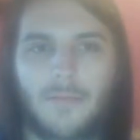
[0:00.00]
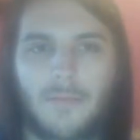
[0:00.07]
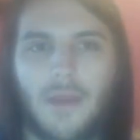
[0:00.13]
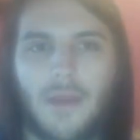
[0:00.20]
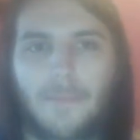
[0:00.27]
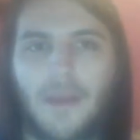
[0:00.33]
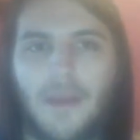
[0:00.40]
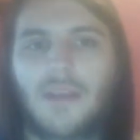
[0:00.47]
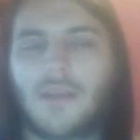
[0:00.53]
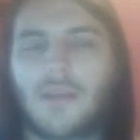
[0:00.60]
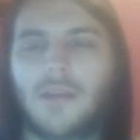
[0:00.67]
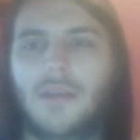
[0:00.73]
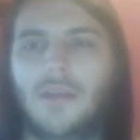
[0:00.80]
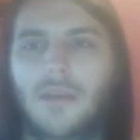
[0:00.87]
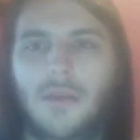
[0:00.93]
Yeah,
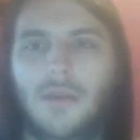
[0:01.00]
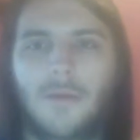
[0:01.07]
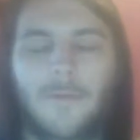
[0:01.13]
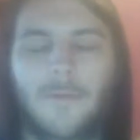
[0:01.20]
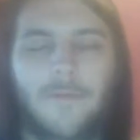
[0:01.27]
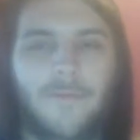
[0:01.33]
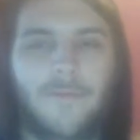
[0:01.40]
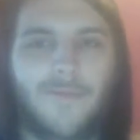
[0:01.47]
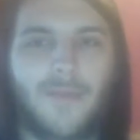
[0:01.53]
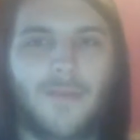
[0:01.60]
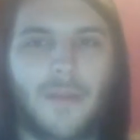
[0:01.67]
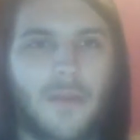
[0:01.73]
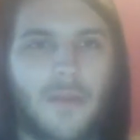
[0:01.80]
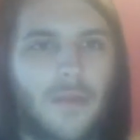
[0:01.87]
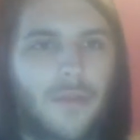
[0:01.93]
basically.
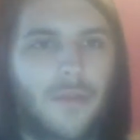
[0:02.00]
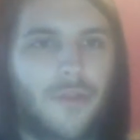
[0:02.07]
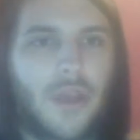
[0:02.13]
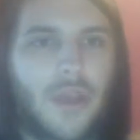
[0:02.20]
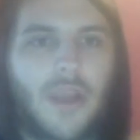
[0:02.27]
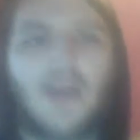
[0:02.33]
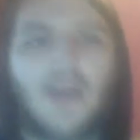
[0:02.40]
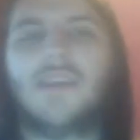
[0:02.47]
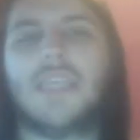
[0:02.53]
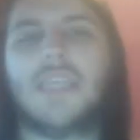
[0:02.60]
The United